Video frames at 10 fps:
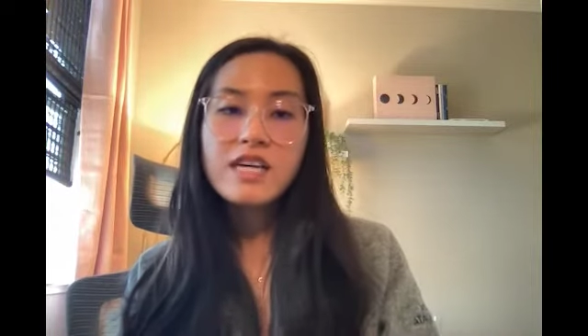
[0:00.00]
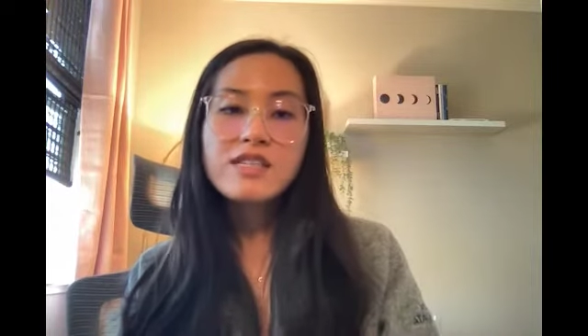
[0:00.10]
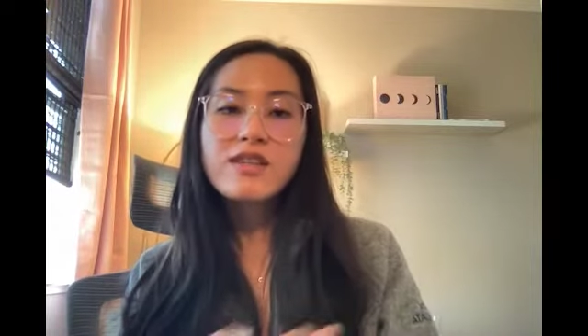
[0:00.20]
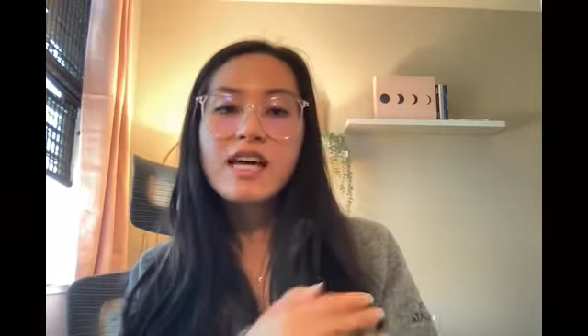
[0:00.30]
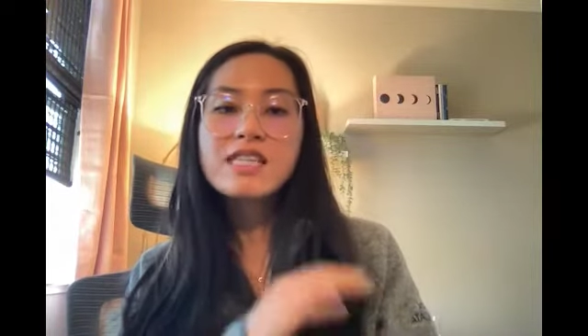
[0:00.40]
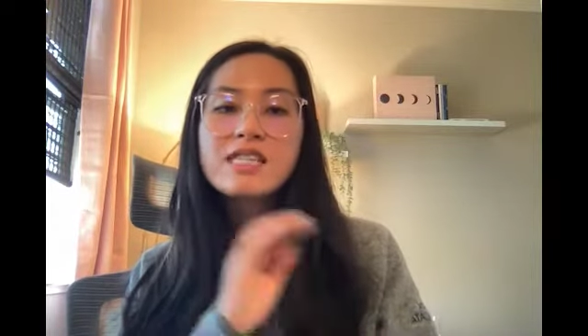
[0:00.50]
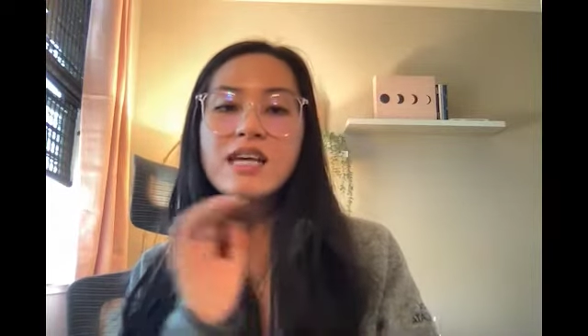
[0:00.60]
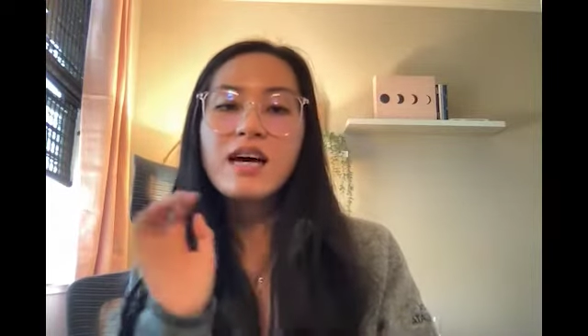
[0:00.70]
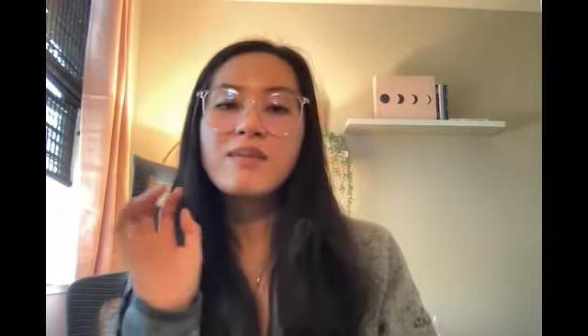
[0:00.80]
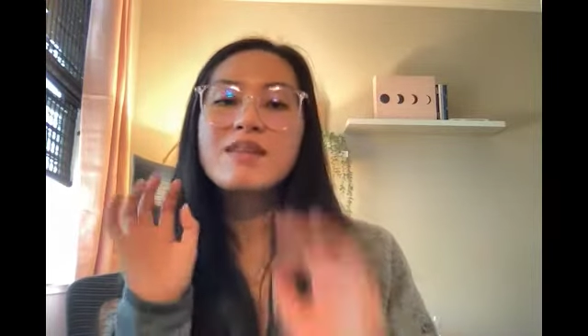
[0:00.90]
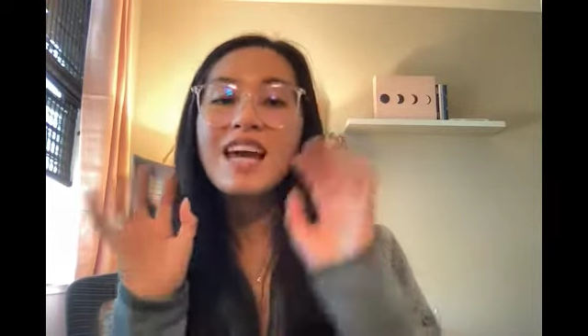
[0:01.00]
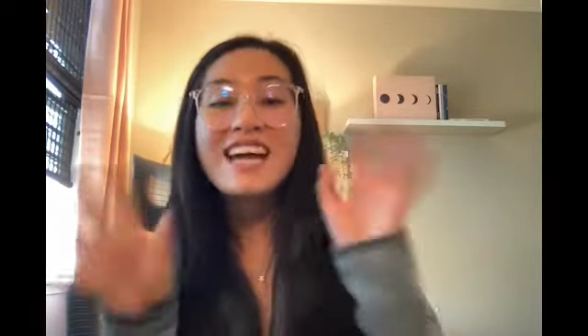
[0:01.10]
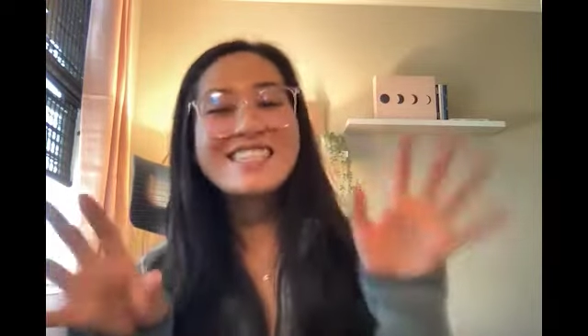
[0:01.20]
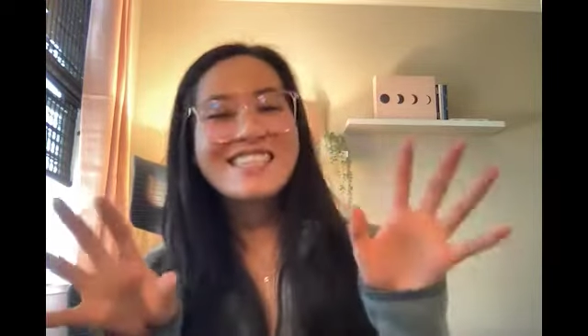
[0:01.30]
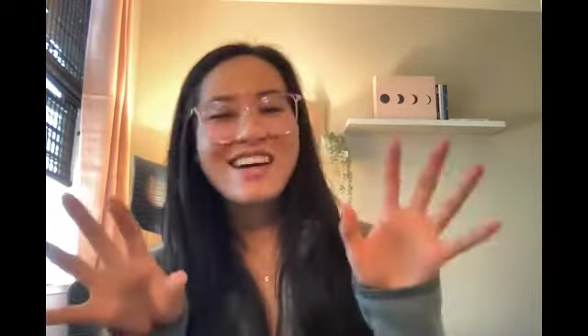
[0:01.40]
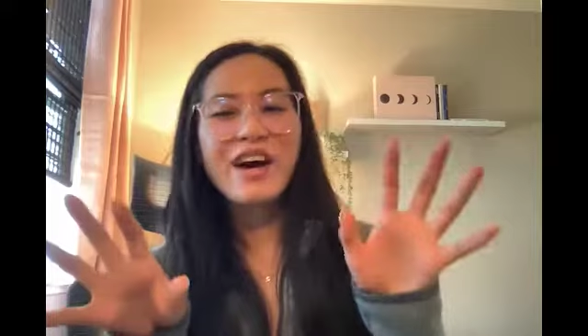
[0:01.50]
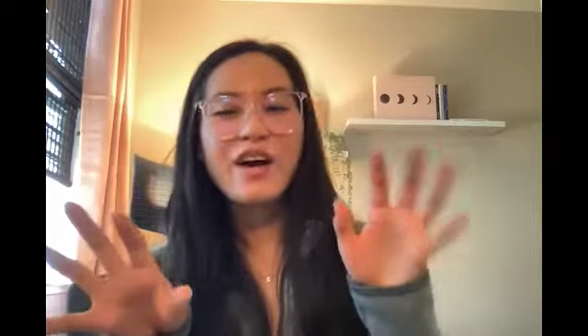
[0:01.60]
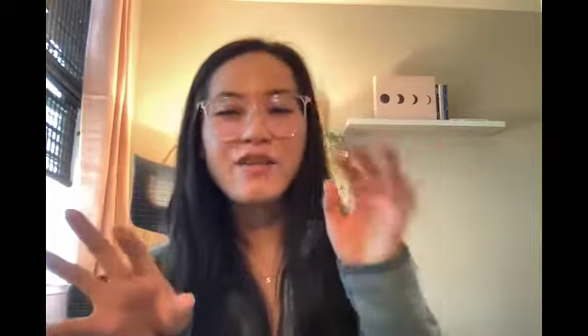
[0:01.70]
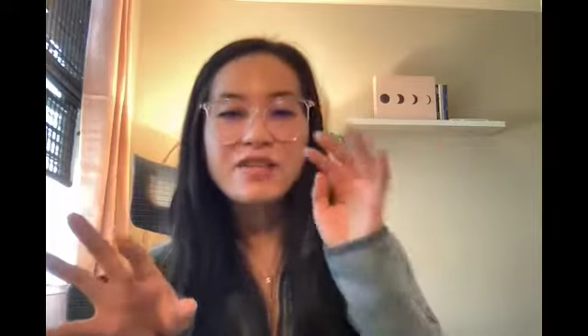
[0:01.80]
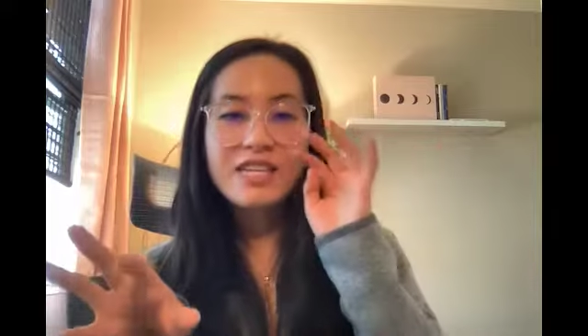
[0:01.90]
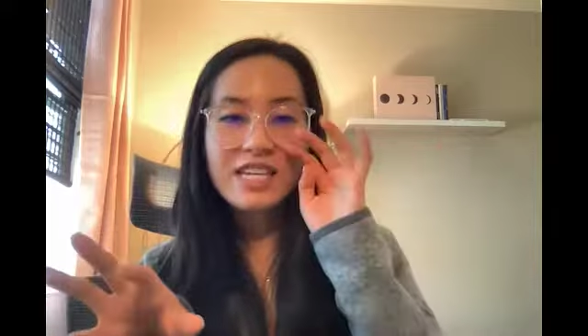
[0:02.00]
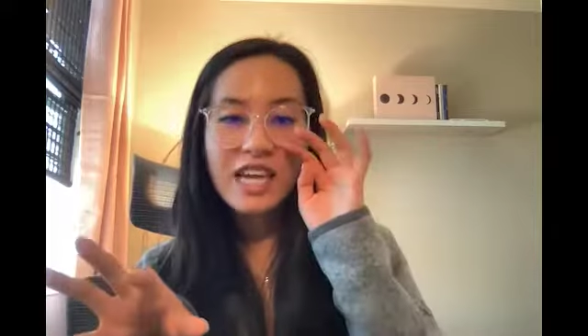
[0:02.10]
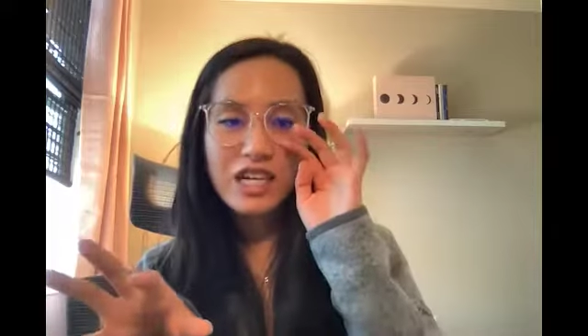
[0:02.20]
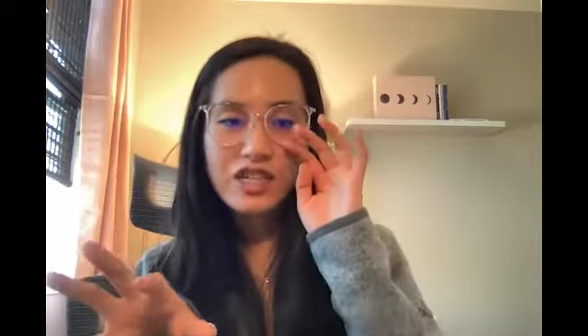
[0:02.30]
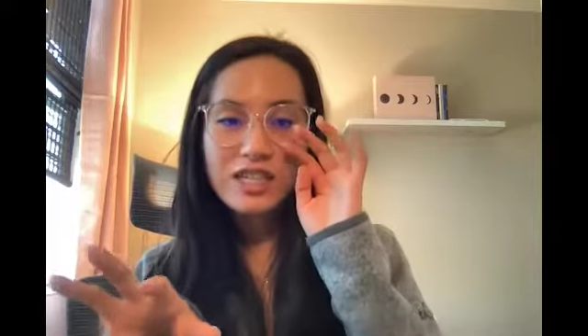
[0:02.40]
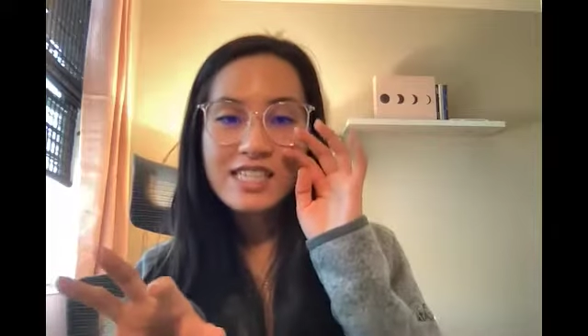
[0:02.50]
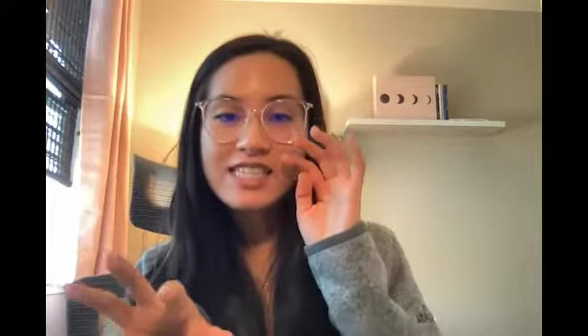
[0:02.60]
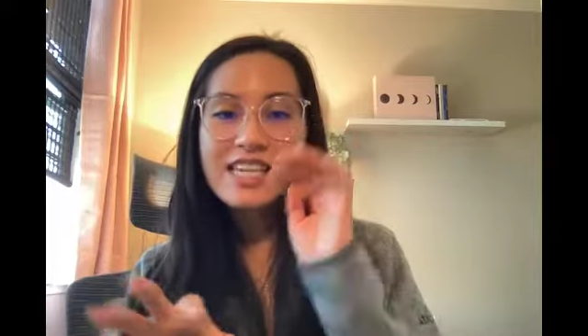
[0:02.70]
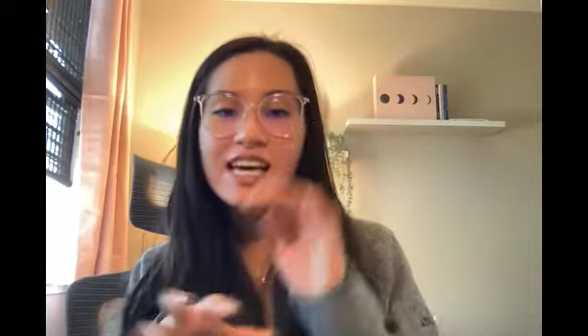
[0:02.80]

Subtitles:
So that's the idea of syndications.